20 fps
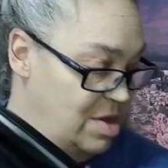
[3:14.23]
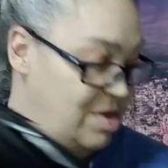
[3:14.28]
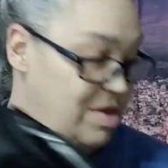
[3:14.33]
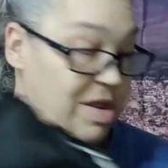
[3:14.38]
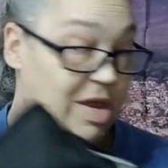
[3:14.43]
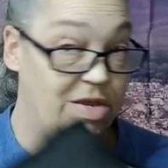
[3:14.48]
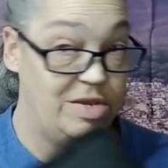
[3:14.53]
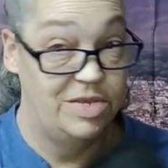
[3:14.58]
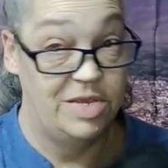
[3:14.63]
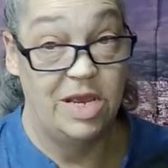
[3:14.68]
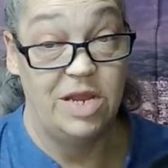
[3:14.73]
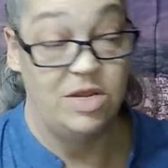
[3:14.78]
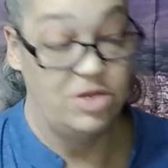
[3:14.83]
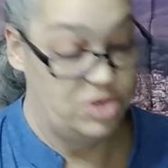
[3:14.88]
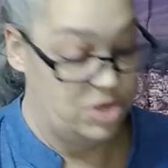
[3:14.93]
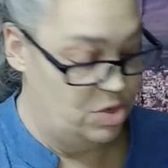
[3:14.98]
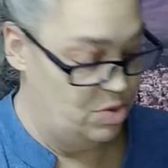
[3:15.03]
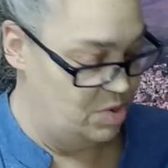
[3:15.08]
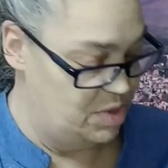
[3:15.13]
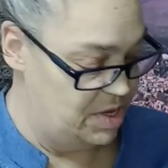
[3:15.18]
Nice, and
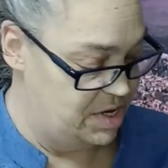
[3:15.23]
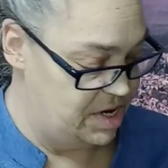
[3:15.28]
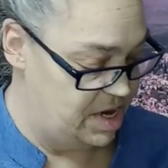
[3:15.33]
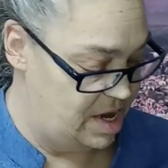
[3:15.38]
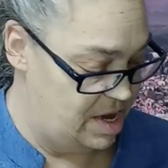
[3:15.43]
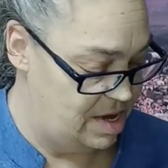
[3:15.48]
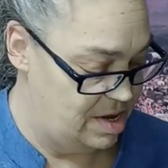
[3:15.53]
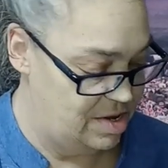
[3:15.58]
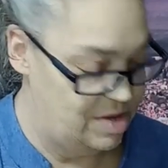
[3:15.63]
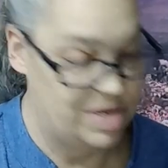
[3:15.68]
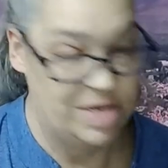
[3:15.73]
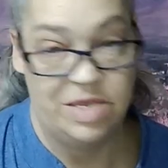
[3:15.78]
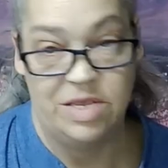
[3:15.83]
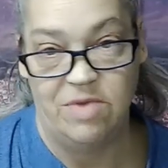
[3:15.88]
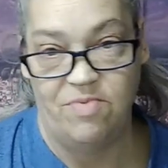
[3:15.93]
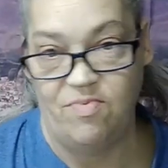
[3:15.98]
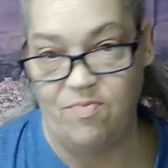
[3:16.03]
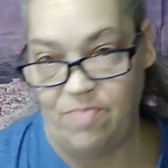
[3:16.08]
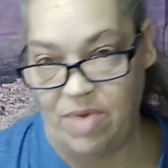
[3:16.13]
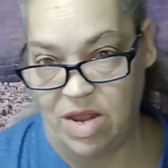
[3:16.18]
it's new with the tags. That's
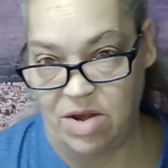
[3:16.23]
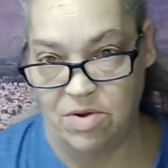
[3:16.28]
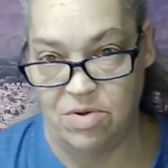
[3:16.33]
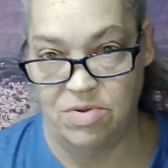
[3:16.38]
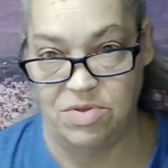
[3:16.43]
even better.